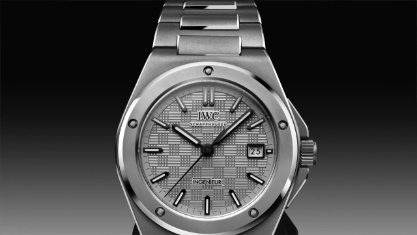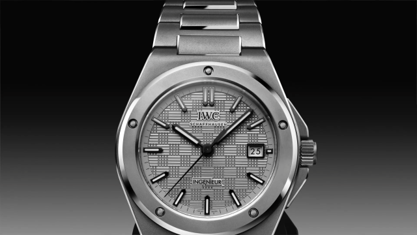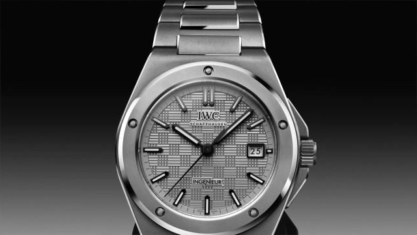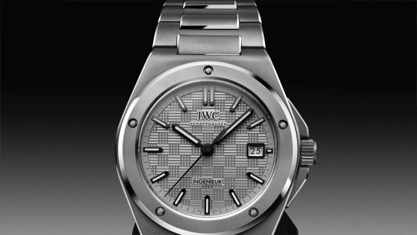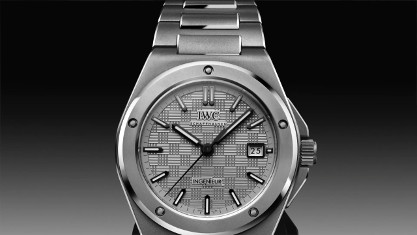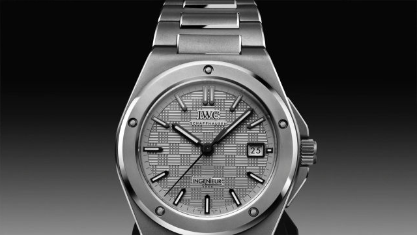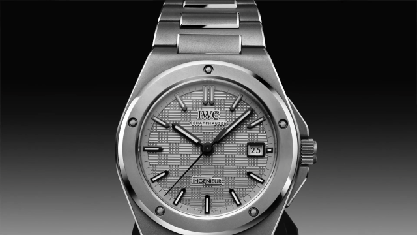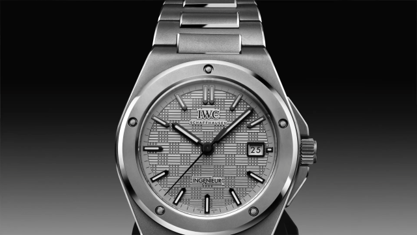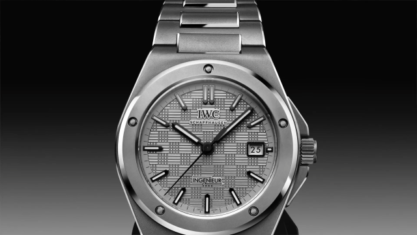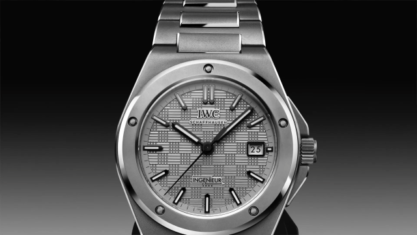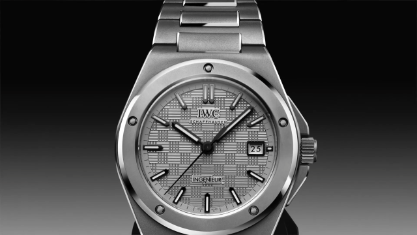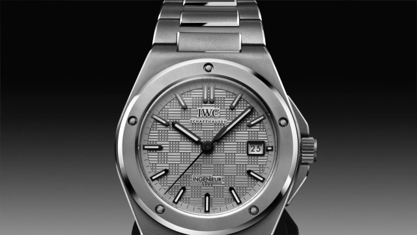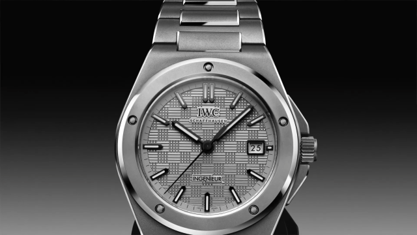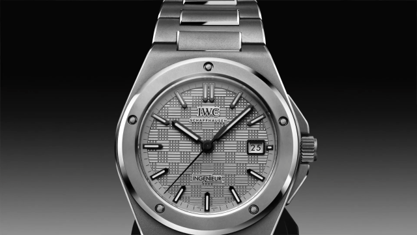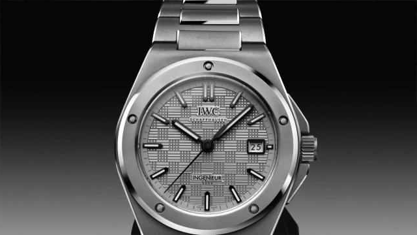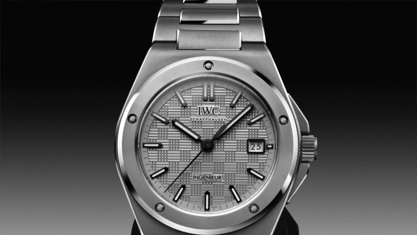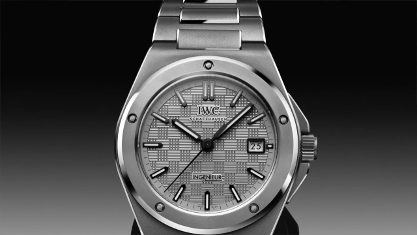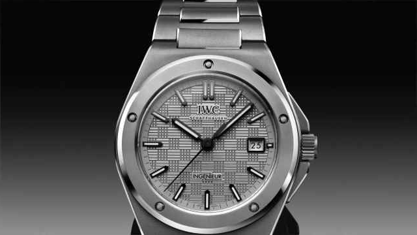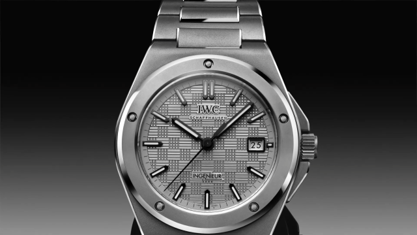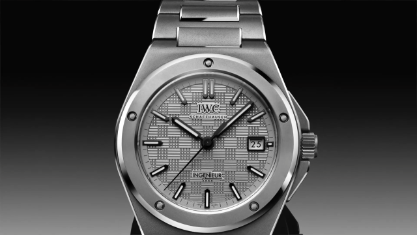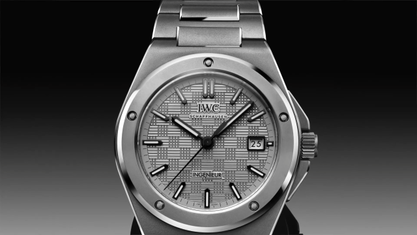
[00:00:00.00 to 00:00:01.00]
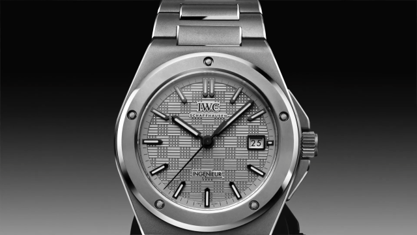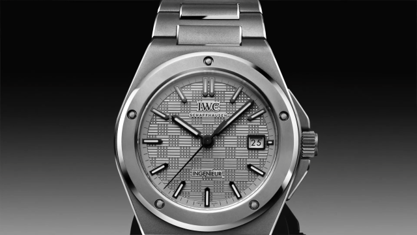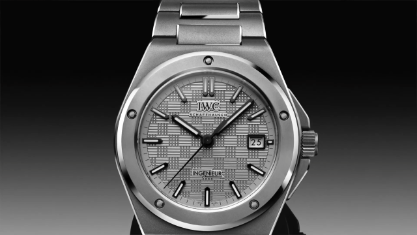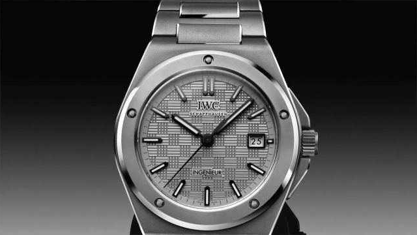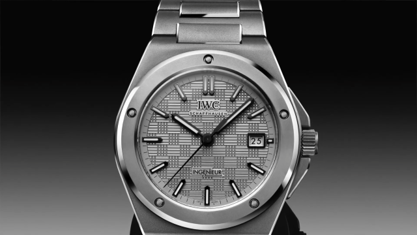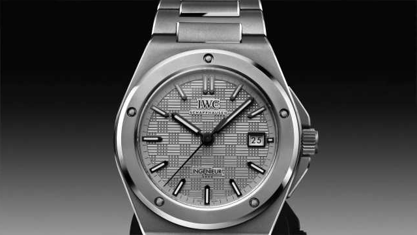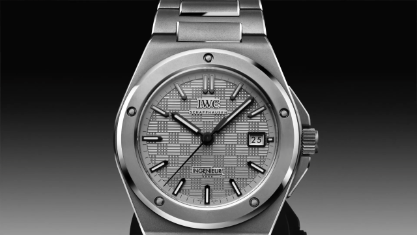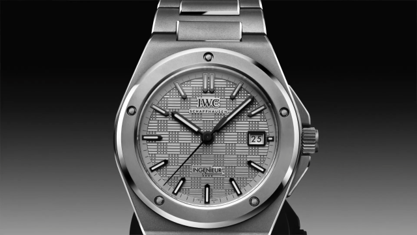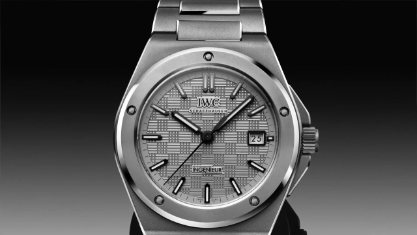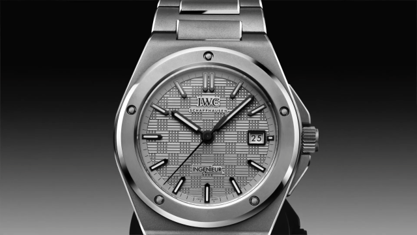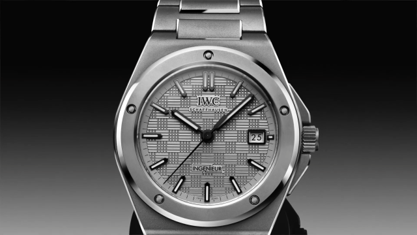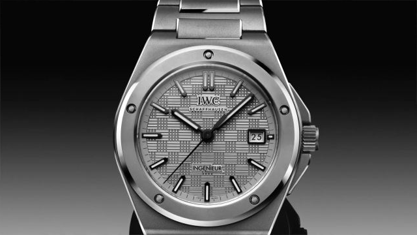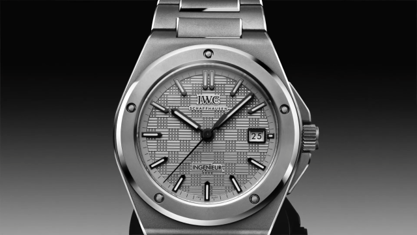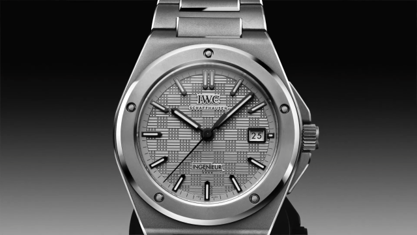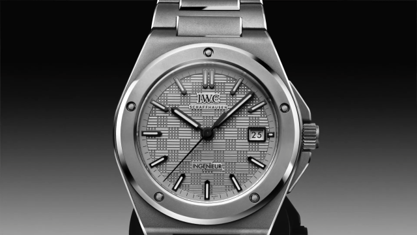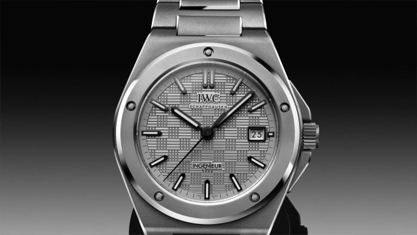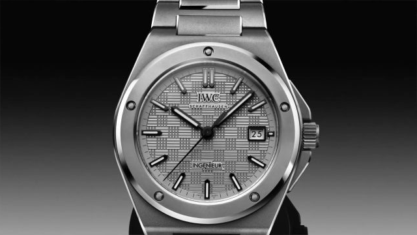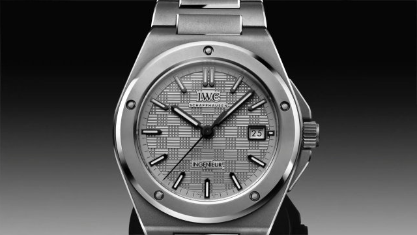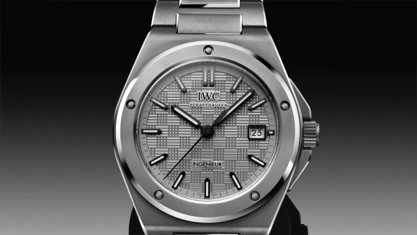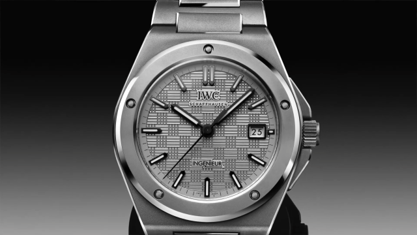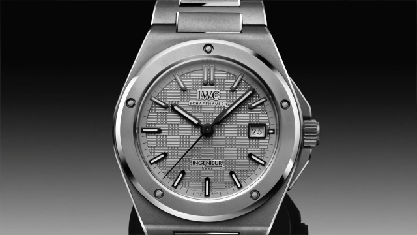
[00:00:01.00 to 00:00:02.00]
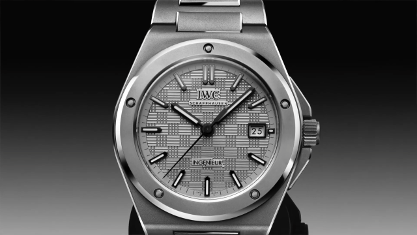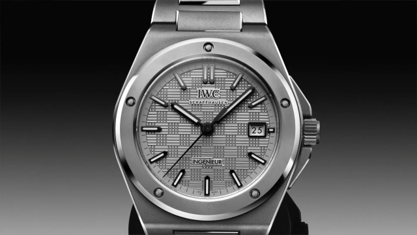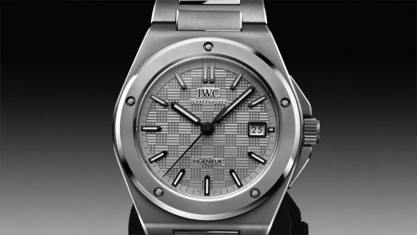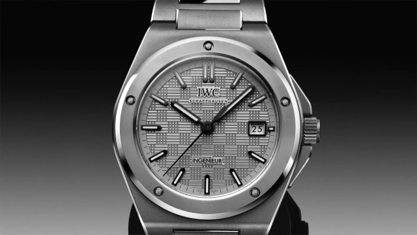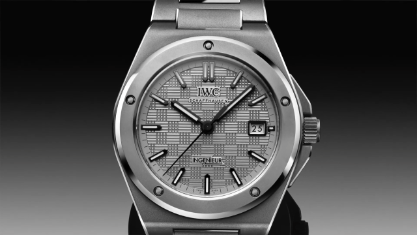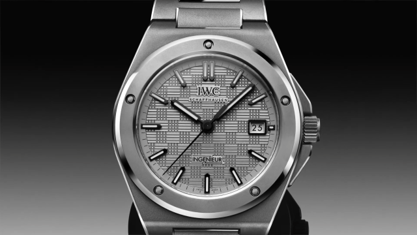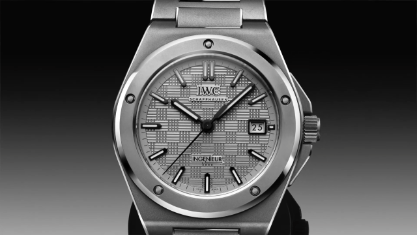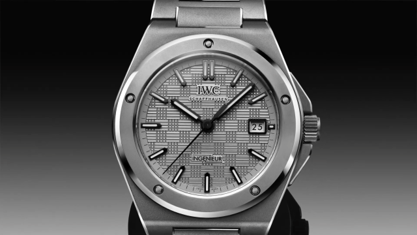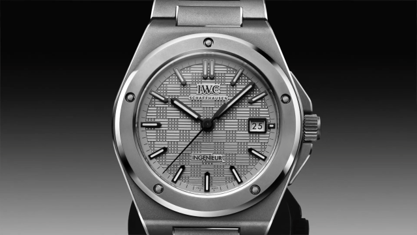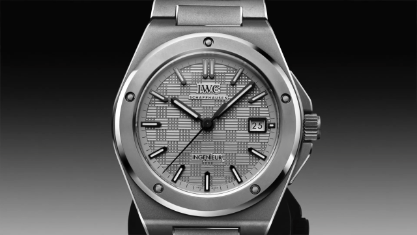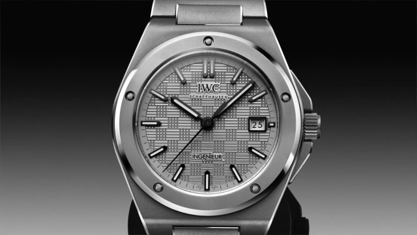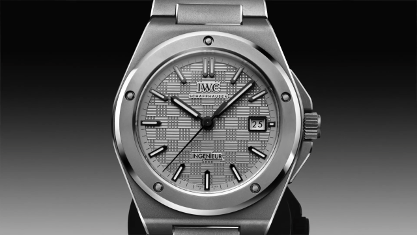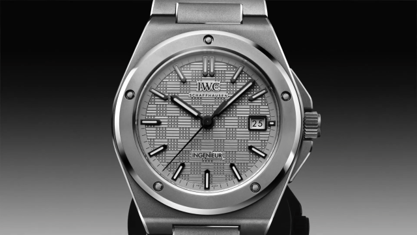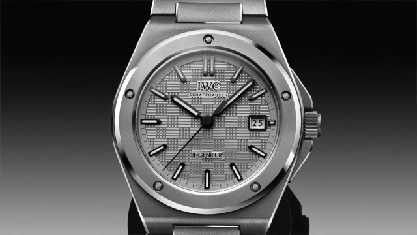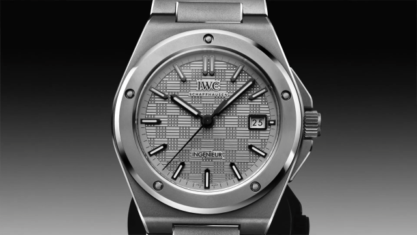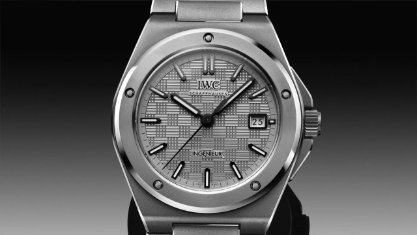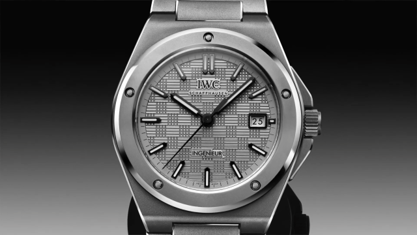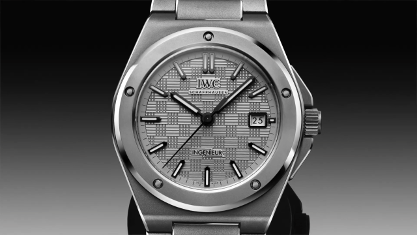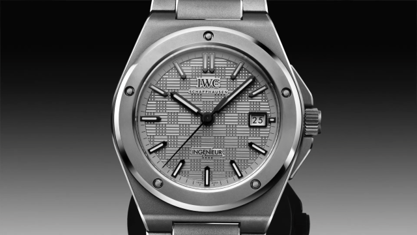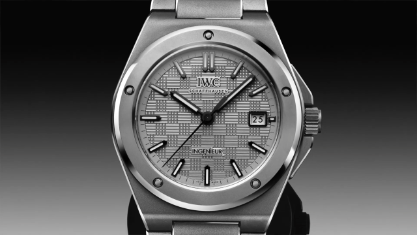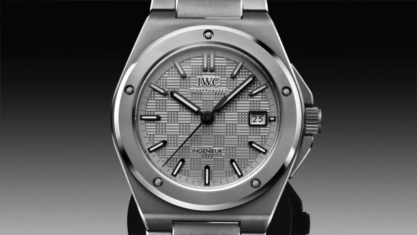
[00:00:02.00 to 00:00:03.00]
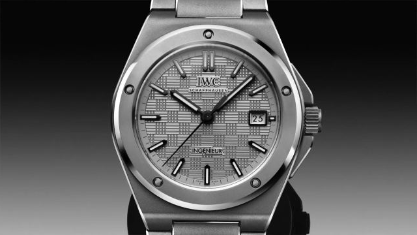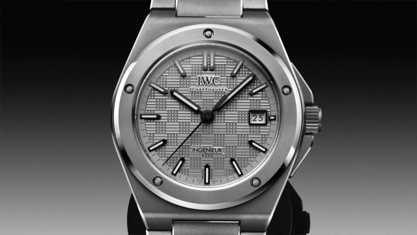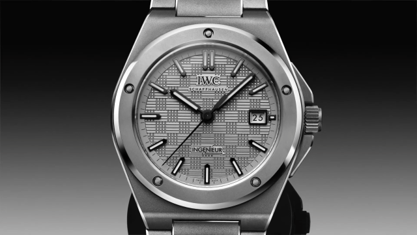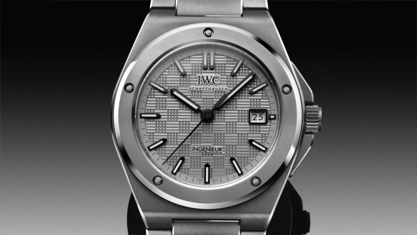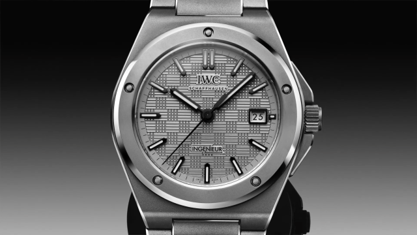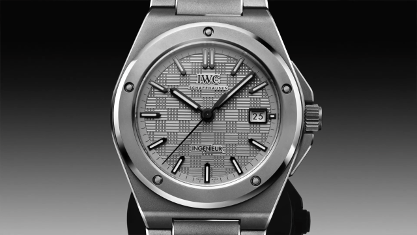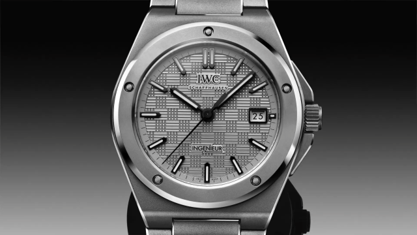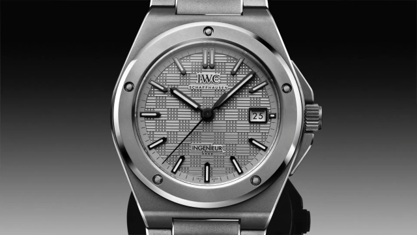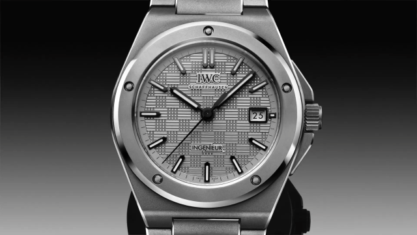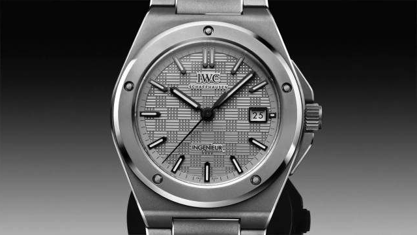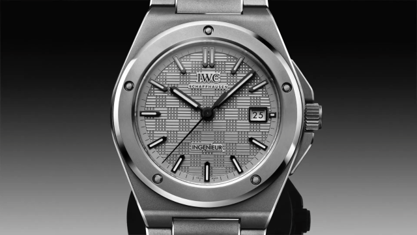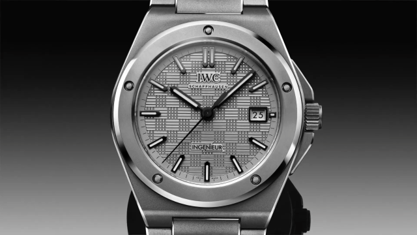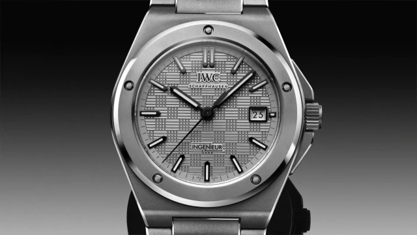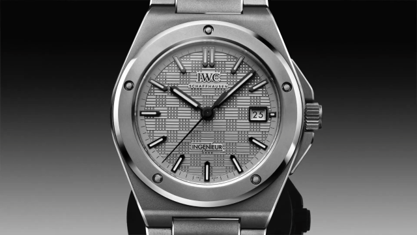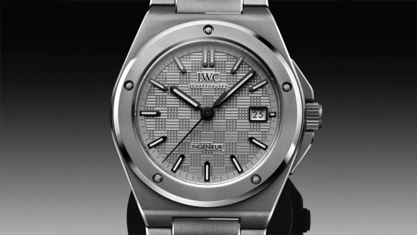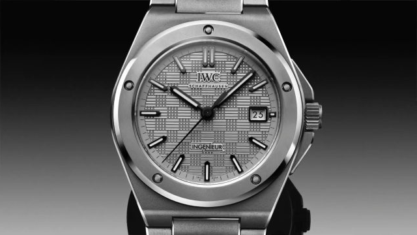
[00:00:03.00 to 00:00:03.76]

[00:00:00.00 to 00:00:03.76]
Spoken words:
No face is visible, so there are no lips to read.